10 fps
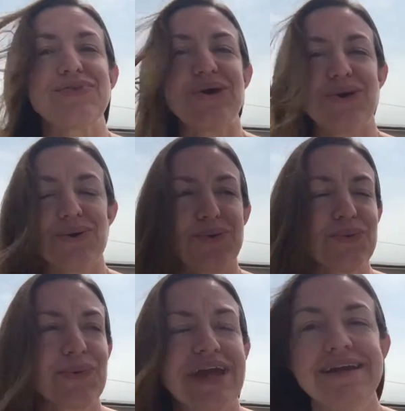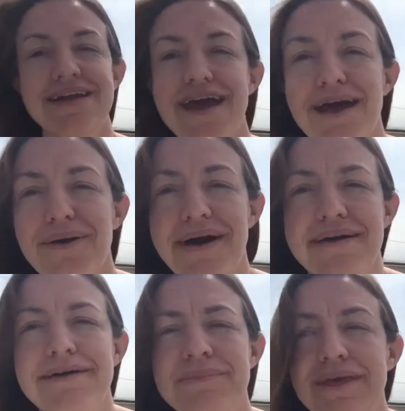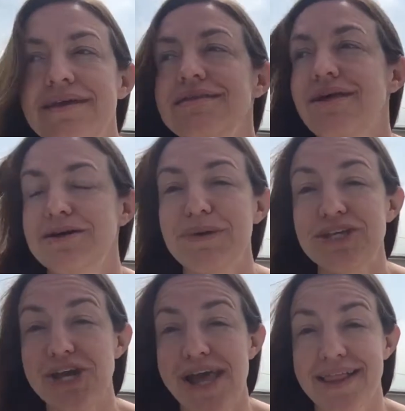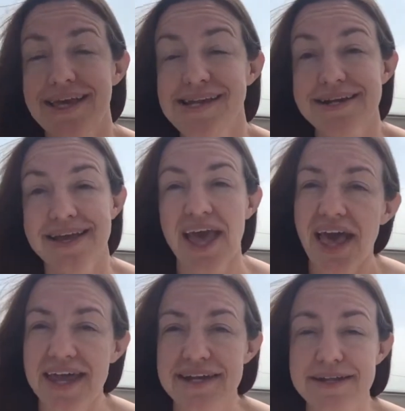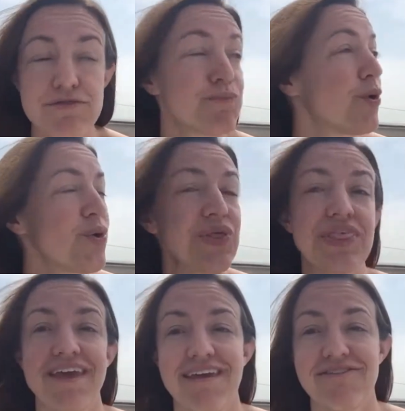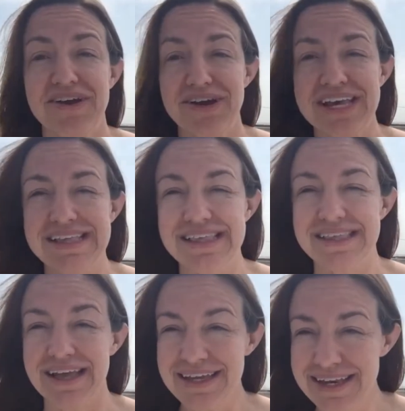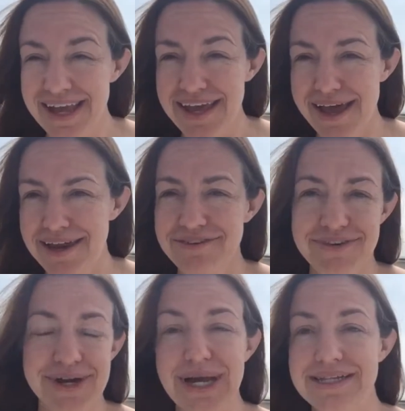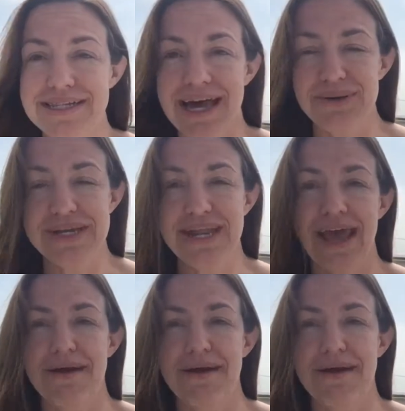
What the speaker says: So right now I am in Long Beach Island, and it is both a very sunny day and a very cloudy day.